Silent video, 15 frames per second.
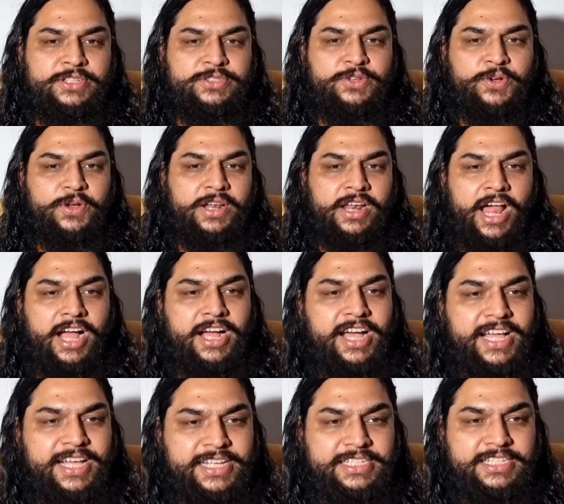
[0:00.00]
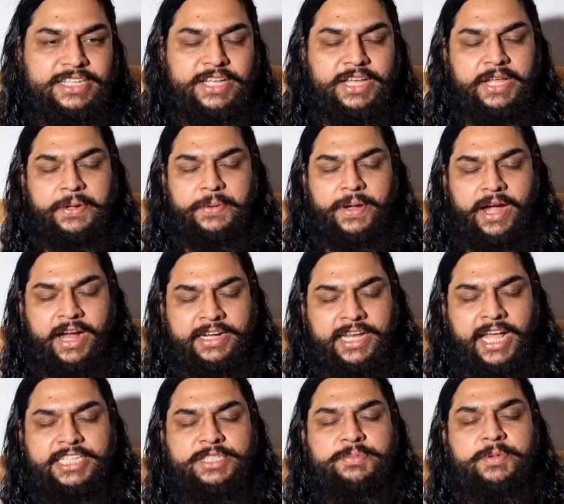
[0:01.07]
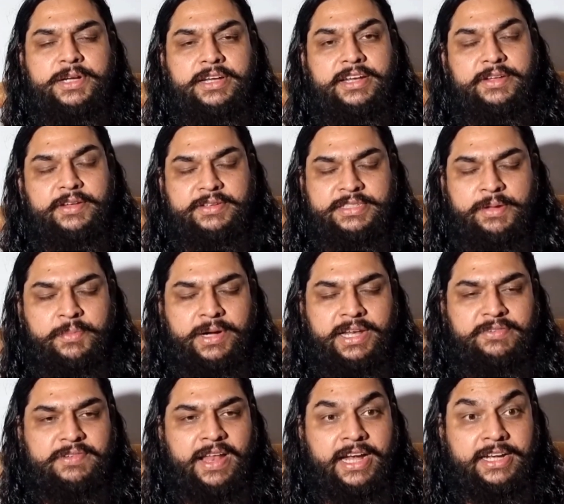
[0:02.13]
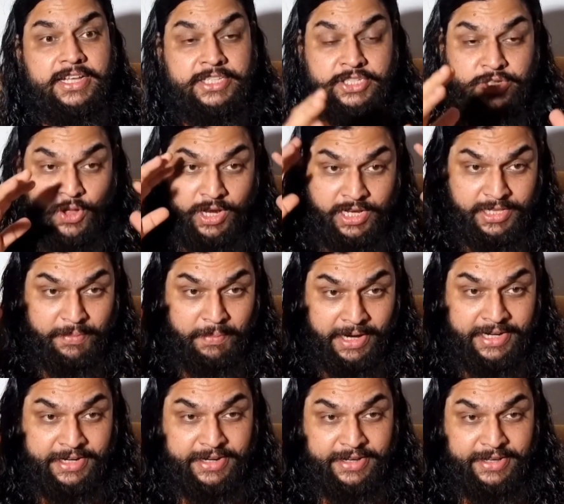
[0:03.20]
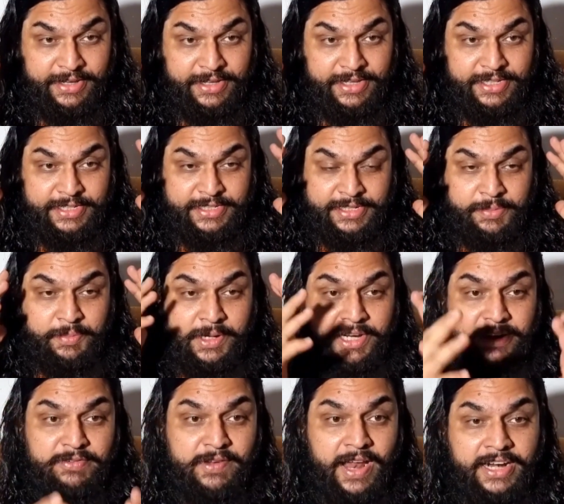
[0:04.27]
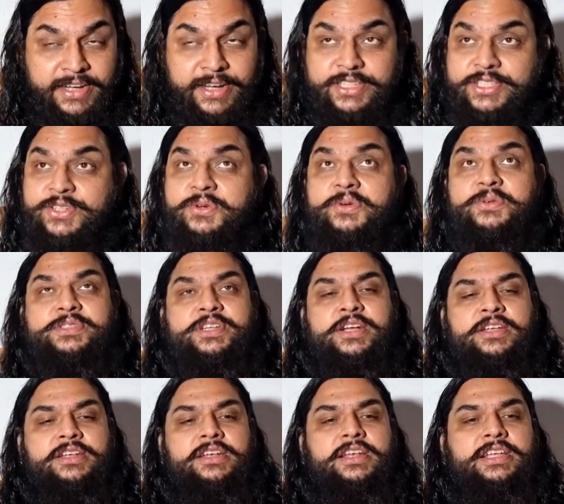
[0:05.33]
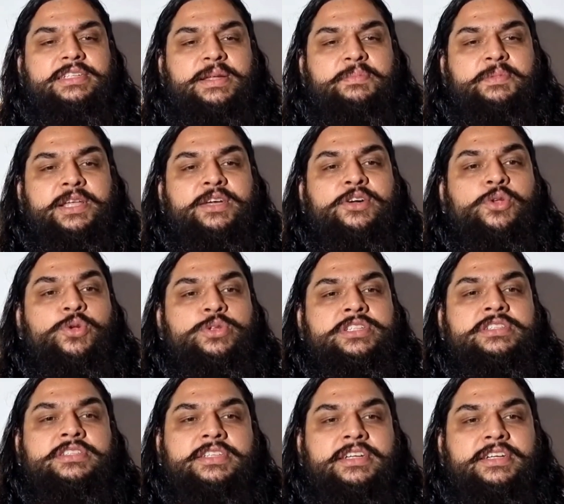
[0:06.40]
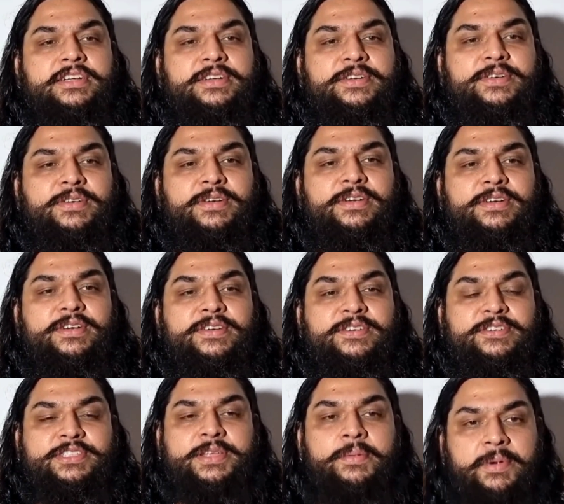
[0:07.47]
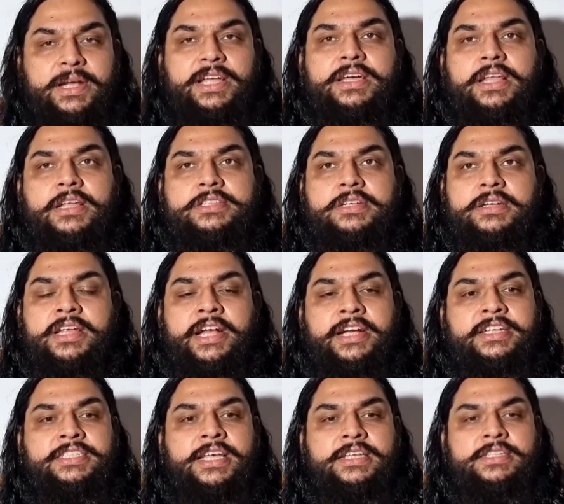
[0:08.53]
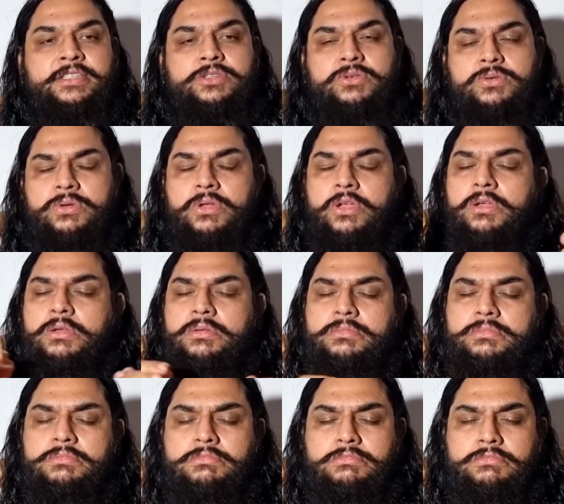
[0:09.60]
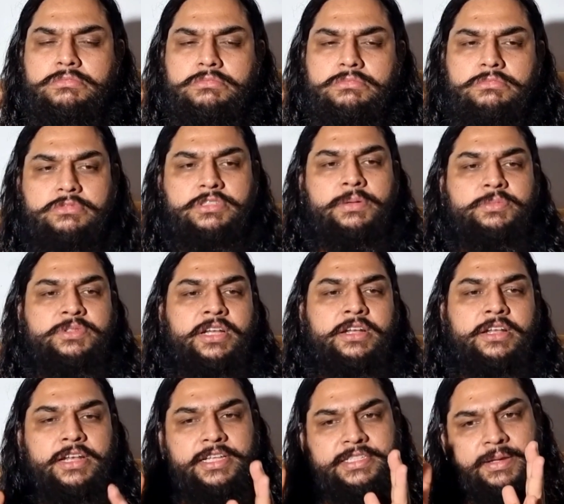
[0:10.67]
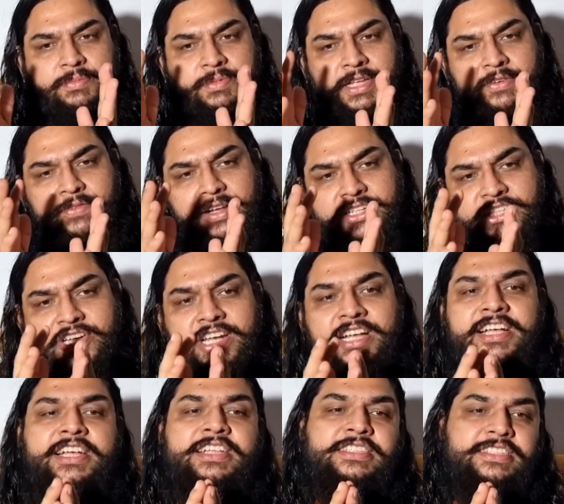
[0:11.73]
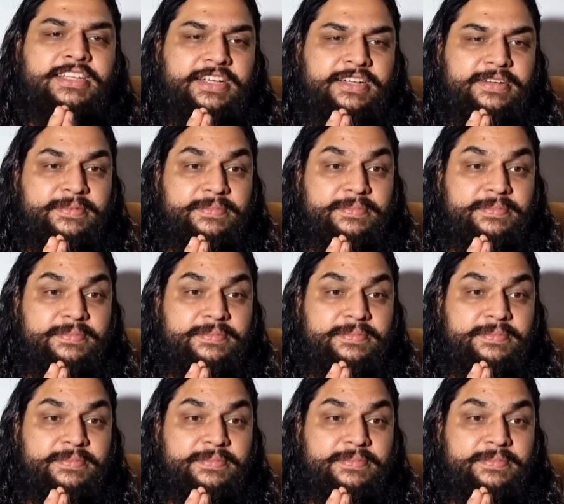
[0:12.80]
So Raga is attachment. Somebody this is all in the mind. Somebody flatters you, suddenly something grows inside. Somebody criticizes you, suddenly something will shrink inside.